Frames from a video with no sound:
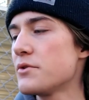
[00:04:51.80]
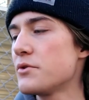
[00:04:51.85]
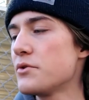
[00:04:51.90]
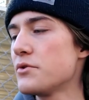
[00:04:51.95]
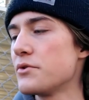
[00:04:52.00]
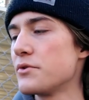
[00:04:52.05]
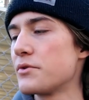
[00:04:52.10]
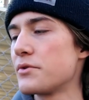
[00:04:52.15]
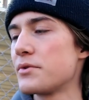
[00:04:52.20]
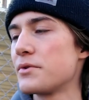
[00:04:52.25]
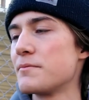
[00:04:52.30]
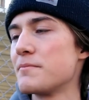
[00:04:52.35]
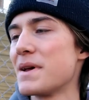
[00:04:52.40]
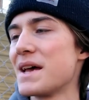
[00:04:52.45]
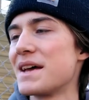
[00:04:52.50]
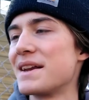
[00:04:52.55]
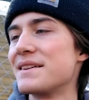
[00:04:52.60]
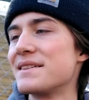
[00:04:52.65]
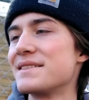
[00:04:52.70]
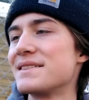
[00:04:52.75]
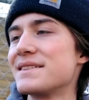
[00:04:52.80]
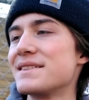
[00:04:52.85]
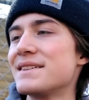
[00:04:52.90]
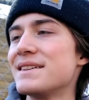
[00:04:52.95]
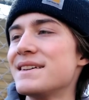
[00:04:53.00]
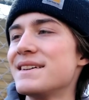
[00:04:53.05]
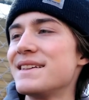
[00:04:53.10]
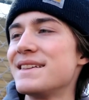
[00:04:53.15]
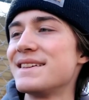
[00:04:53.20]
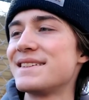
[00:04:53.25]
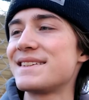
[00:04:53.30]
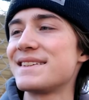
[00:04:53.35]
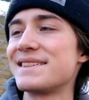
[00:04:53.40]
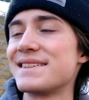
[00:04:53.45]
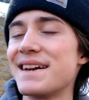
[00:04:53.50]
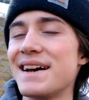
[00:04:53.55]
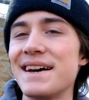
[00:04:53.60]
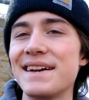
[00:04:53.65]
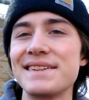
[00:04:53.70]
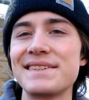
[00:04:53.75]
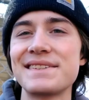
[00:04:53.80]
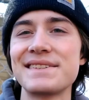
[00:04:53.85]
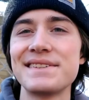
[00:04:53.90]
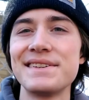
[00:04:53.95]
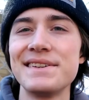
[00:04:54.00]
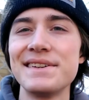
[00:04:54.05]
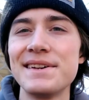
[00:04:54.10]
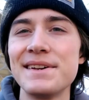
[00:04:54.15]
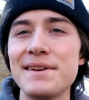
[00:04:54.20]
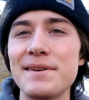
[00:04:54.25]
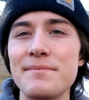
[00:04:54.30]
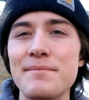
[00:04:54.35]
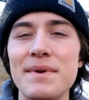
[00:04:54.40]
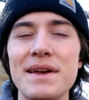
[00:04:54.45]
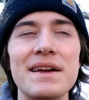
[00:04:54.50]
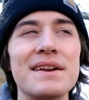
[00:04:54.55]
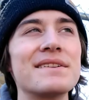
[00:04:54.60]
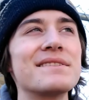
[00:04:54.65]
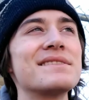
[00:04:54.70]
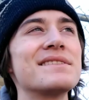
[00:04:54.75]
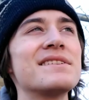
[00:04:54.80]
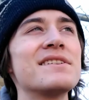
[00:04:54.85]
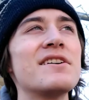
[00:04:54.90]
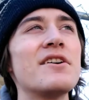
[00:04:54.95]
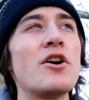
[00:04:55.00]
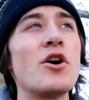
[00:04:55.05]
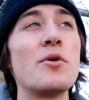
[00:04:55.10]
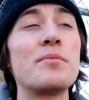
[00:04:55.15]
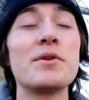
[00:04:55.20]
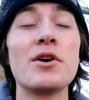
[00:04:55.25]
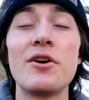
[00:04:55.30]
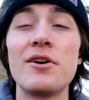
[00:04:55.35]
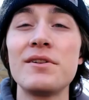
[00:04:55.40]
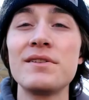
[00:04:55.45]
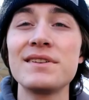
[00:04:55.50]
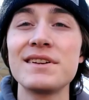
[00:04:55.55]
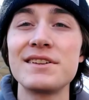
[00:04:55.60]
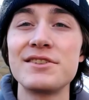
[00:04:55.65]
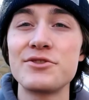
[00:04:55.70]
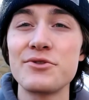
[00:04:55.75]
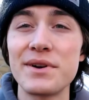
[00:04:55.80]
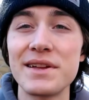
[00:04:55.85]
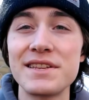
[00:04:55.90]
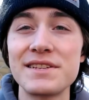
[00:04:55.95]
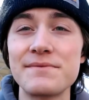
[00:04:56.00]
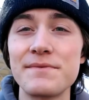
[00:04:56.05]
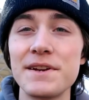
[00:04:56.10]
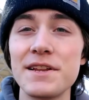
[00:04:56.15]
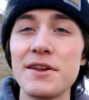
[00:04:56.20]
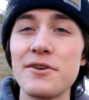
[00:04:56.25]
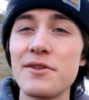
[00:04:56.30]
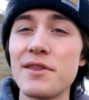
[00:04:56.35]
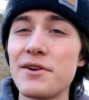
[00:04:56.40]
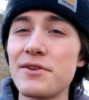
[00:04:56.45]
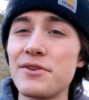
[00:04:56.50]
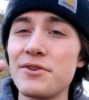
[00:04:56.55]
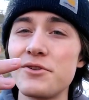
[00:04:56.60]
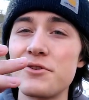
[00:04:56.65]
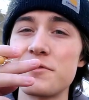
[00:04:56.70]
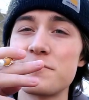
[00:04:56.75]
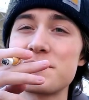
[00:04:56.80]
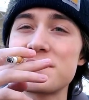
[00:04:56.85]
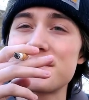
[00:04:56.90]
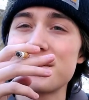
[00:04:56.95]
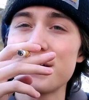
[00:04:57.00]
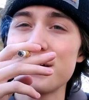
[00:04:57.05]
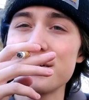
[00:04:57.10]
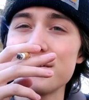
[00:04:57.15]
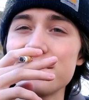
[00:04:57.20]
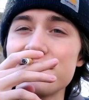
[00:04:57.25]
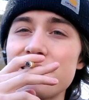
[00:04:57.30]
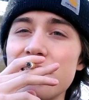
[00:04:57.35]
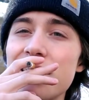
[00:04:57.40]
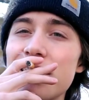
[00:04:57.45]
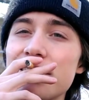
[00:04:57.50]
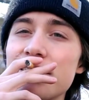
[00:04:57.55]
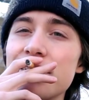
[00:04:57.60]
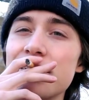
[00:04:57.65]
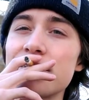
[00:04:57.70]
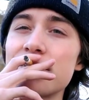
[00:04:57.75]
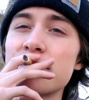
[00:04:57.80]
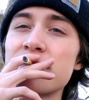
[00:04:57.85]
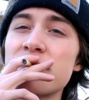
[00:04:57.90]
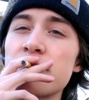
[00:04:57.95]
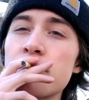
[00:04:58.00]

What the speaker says: Ooh, man, this is nice, man. I hope y'all enjoy this video though, you know what I'm saying? Hell yeah.